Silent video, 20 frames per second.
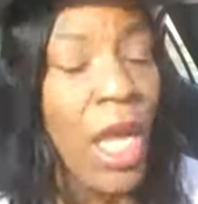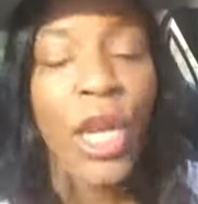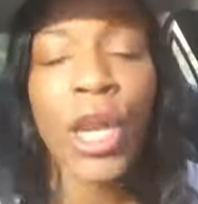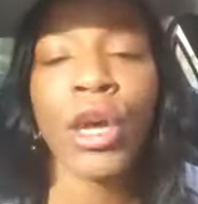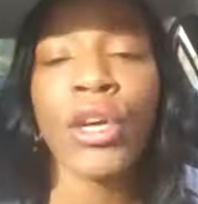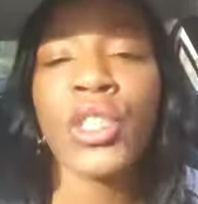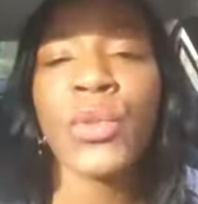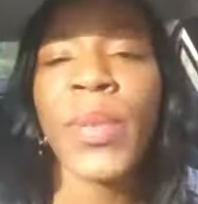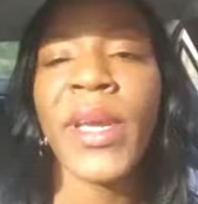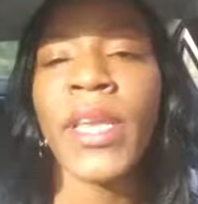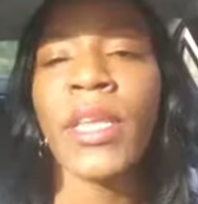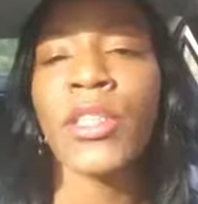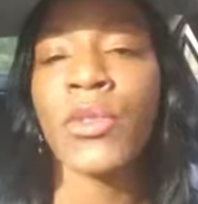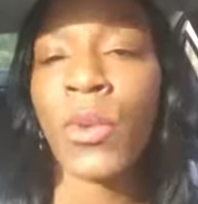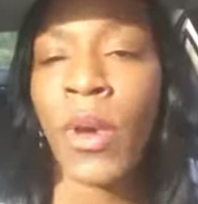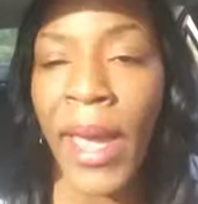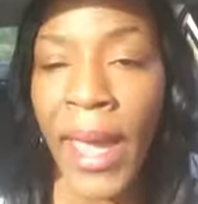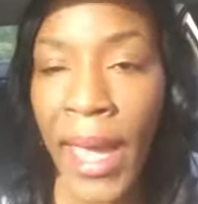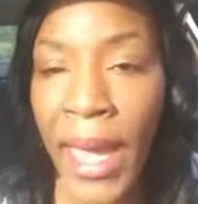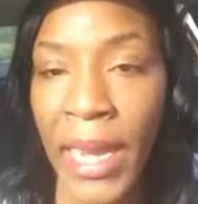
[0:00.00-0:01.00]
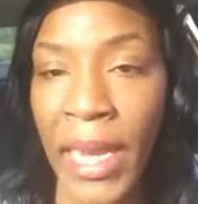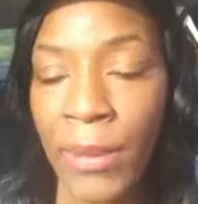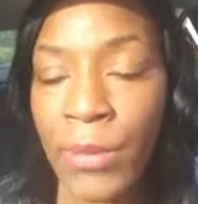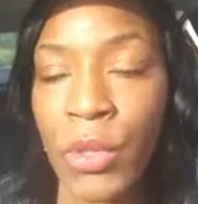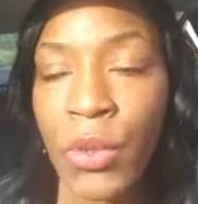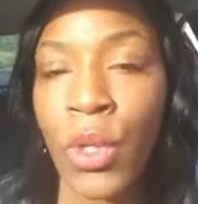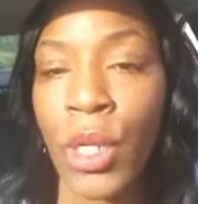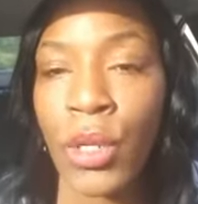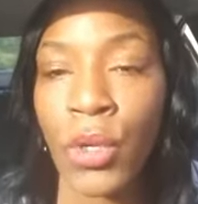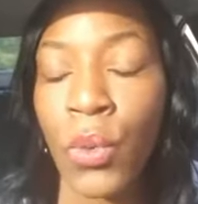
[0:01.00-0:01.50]
Those pennies will add up
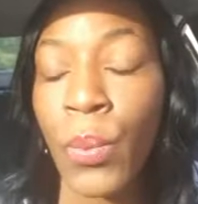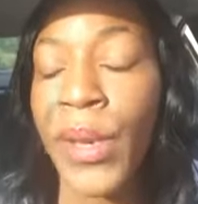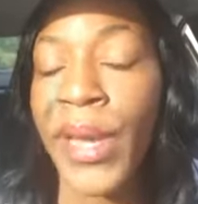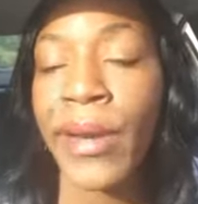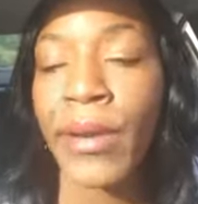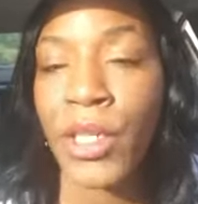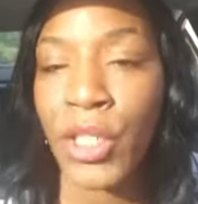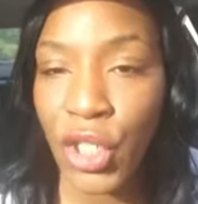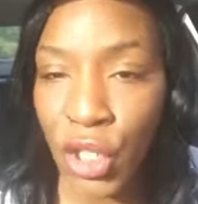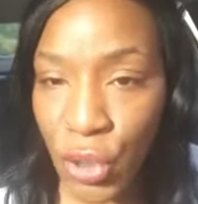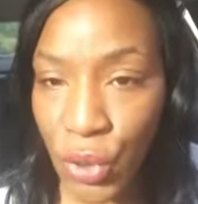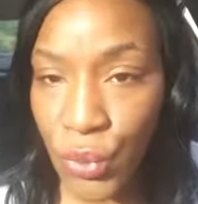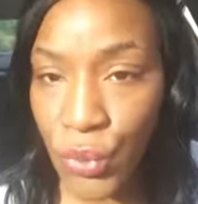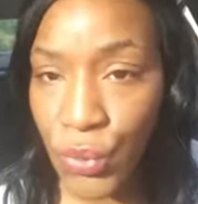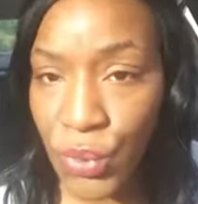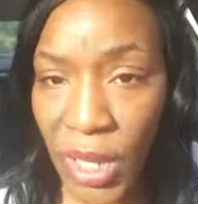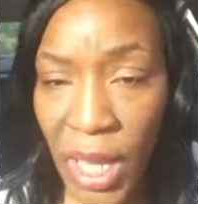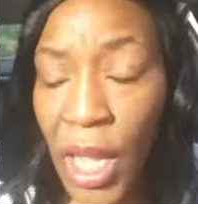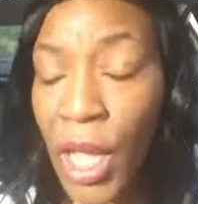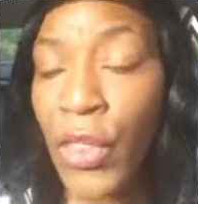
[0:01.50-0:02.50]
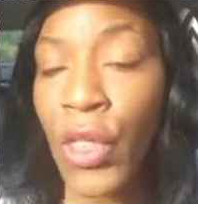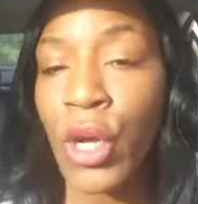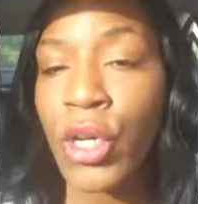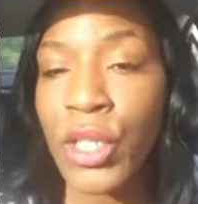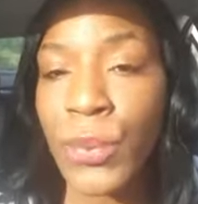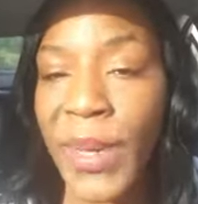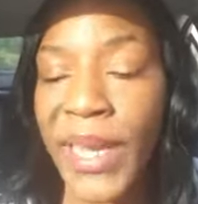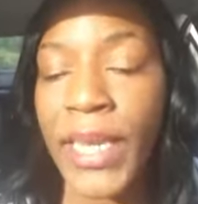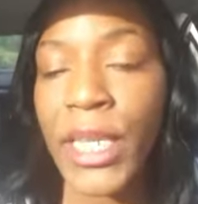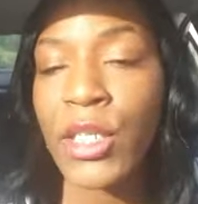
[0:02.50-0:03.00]
to a new pair of shoes.
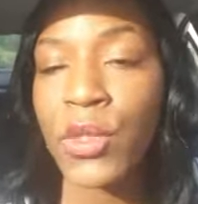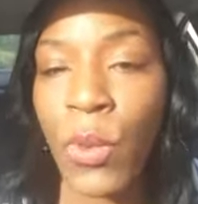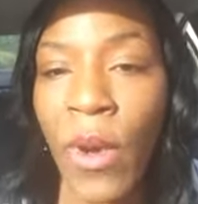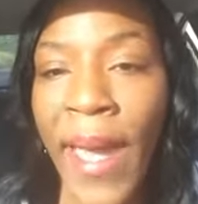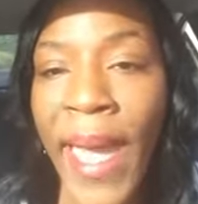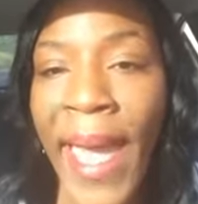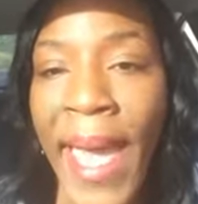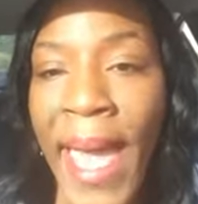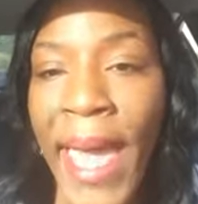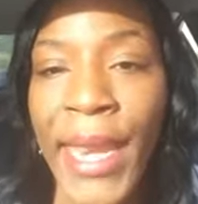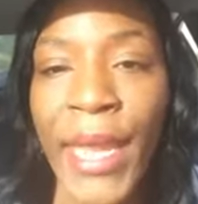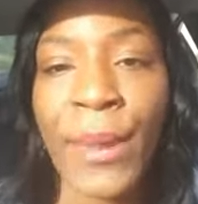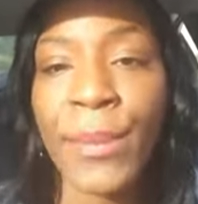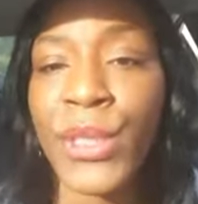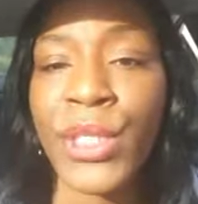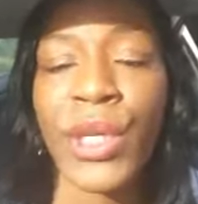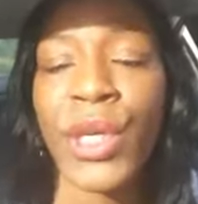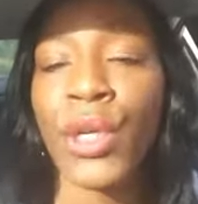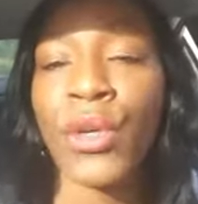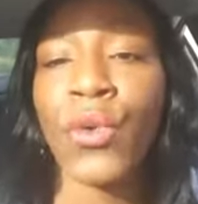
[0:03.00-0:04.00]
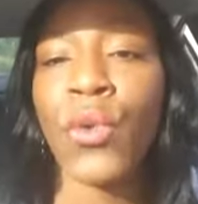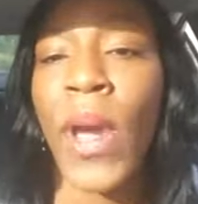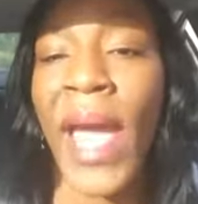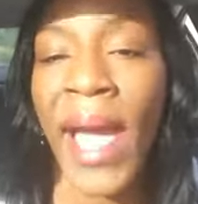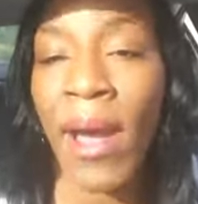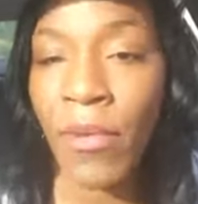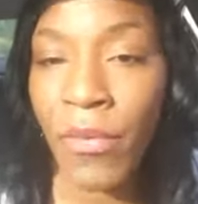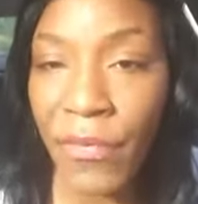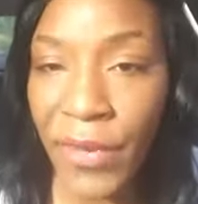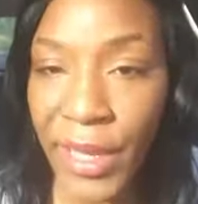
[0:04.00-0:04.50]
Those pennies will add up to a new
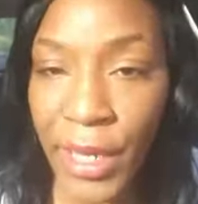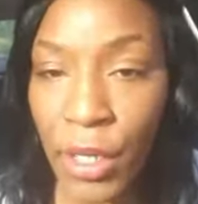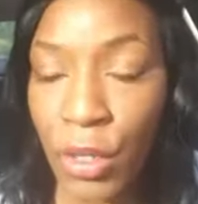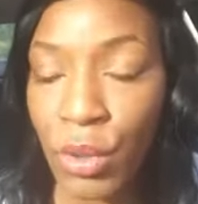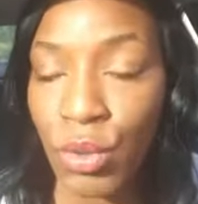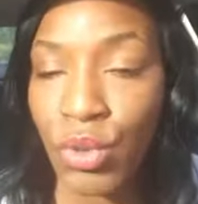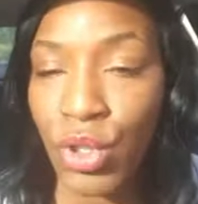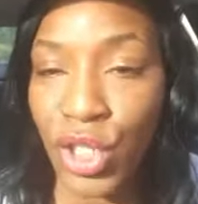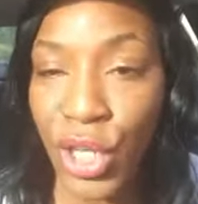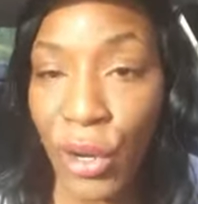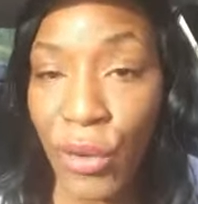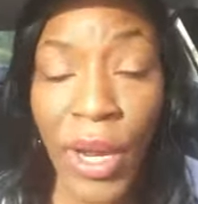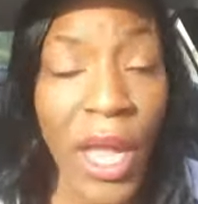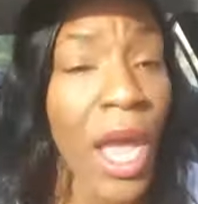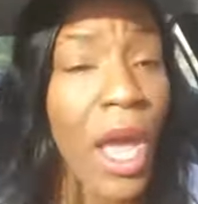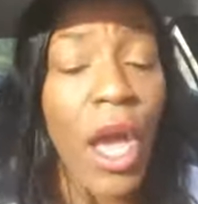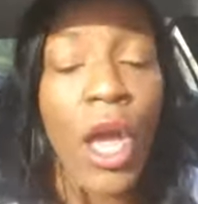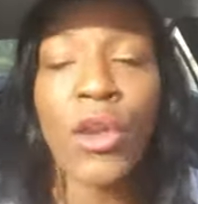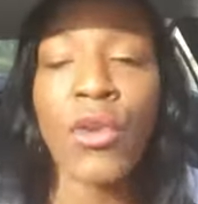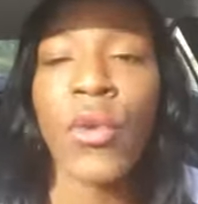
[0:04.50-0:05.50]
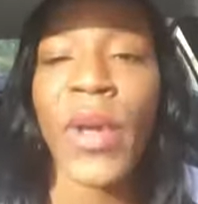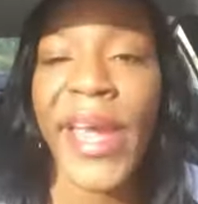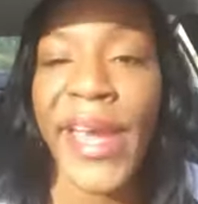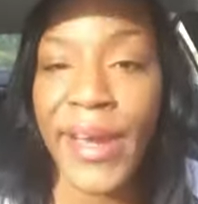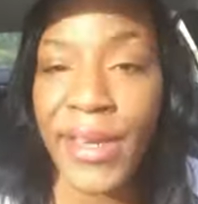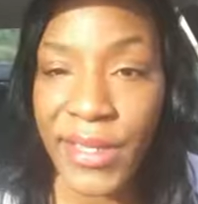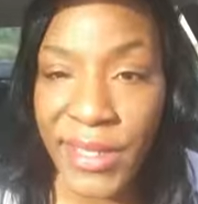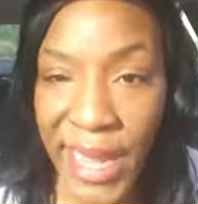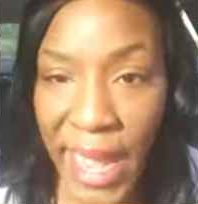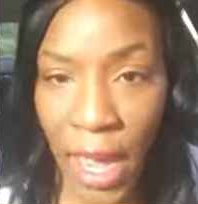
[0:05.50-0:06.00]
outfit, a new shirt, a new
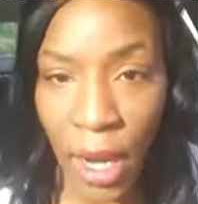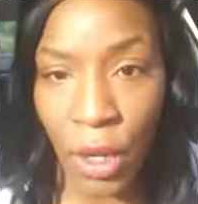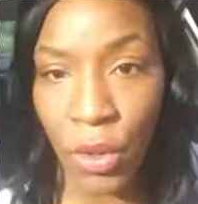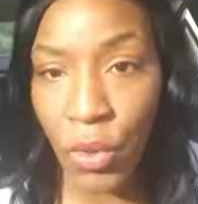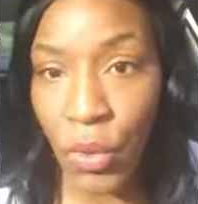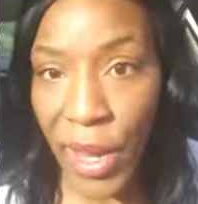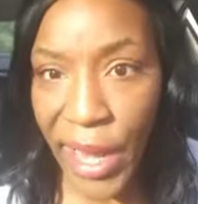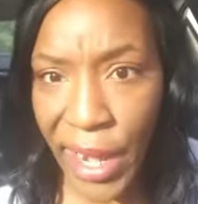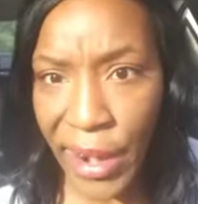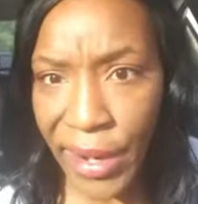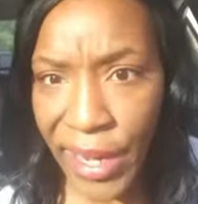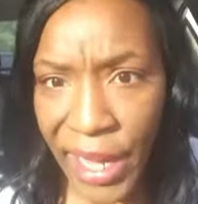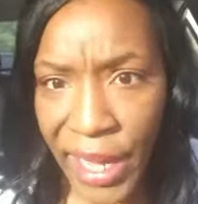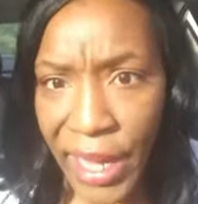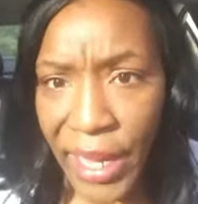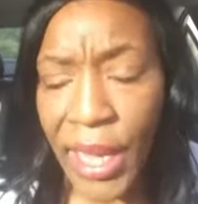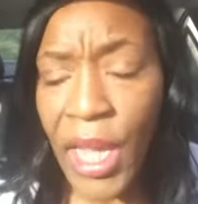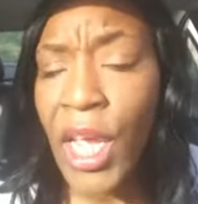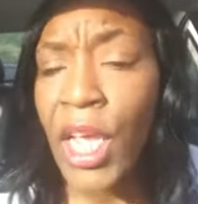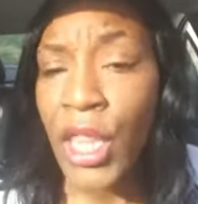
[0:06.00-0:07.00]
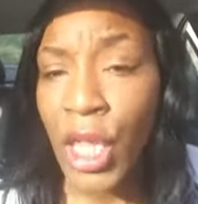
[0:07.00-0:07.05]
hairstyle, a new haircut.